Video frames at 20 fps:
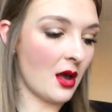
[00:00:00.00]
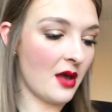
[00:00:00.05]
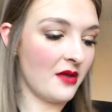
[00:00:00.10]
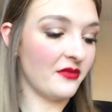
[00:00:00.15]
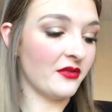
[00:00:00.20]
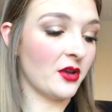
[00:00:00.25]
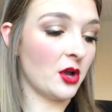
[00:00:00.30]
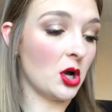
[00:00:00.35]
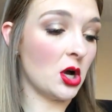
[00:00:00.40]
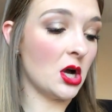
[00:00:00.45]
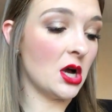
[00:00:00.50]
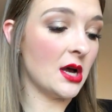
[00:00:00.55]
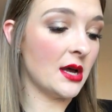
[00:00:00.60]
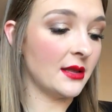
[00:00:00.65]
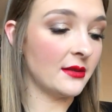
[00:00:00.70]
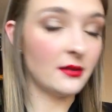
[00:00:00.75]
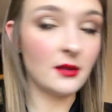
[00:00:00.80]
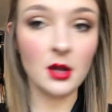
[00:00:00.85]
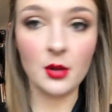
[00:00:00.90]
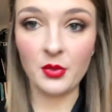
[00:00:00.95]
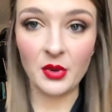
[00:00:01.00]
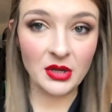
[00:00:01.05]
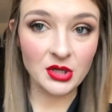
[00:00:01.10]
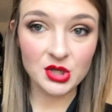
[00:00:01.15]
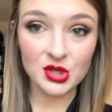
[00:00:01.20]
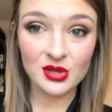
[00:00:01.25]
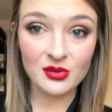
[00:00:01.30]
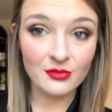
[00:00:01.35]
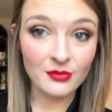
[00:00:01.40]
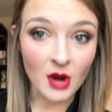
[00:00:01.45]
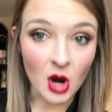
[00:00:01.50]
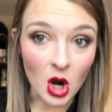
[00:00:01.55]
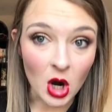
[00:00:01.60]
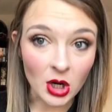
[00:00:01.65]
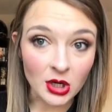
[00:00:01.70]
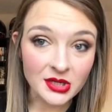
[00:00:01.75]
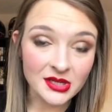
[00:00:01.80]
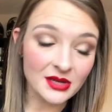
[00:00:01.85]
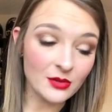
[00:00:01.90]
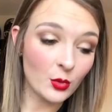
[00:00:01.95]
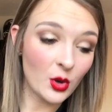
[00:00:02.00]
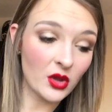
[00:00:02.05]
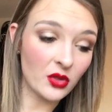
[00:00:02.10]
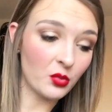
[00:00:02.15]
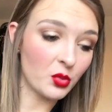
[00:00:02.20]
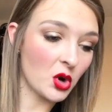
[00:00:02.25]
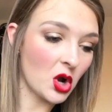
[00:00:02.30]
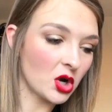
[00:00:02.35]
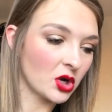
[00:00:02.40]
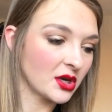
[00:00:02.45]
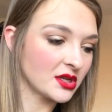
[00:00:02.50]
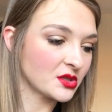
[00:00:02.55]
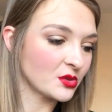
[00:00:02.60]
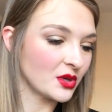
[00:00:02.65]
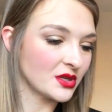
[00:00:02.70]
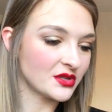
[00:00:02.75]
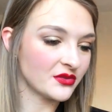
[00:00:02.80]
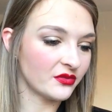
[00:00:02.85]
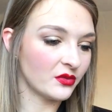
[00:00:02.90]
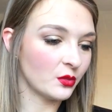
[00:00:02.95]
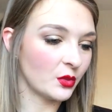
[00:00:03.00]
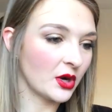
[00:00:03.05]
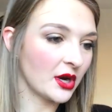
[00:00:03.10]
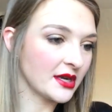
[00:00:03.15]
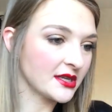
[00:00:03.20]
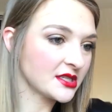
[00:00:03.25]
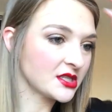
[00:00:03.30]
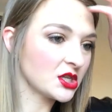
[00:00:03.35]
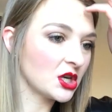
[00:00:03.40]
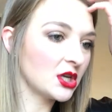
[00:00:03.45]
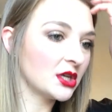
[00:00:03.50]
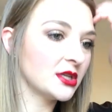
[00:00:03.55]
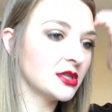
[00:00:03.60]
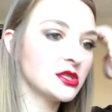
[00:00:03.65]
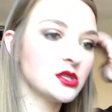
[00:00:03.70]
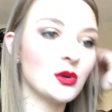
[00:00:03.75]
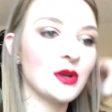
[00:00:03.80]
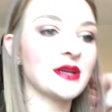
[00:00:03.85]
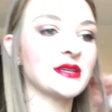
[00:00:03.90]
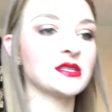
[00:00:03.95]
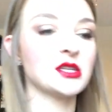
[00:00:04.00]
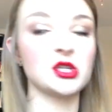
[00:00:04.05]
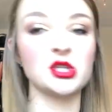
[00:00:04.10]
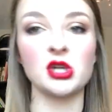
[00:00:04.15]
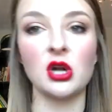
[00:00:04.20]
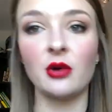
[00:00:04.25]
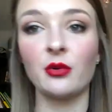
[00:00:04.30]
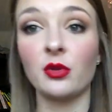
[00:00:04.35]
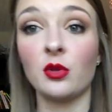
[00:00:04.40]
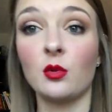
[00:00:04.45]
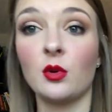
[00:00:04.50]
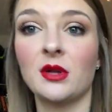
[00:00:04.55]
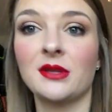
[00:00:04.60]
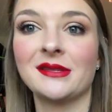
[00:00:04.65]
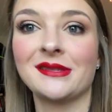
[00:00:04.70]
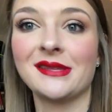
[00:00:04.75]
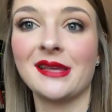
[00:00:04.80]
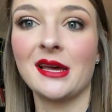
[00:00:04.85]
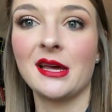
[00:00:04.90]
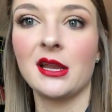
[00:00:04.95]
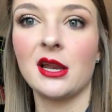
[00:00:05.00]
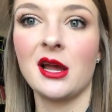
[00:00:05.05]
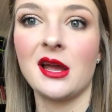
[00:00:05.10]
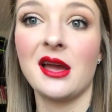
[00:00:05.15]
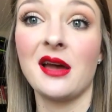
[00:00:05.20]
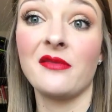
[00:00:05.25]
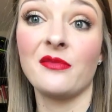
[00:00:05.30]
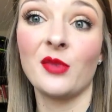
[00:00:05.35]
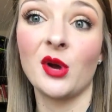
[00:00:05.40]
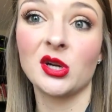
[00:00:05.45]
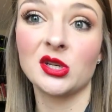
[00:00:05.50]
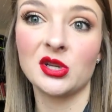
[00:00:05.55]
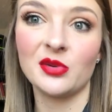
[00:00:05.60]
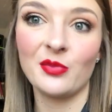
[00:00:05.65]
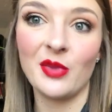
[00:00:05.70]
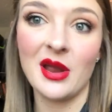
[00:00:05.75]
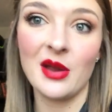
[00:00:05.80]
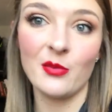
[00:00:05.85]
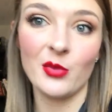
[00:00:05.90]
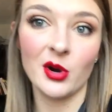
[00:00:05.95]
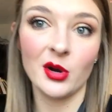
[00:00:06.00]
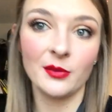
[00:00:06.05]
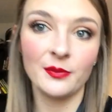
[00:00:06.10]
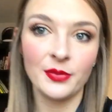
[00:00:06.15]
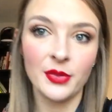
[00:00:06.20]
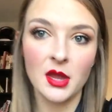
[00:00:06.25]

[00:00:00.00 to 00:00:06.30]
I've got a bunch of them marked and where the progress was from where I started, so I guess I'll start with the ones that I have marked on paper.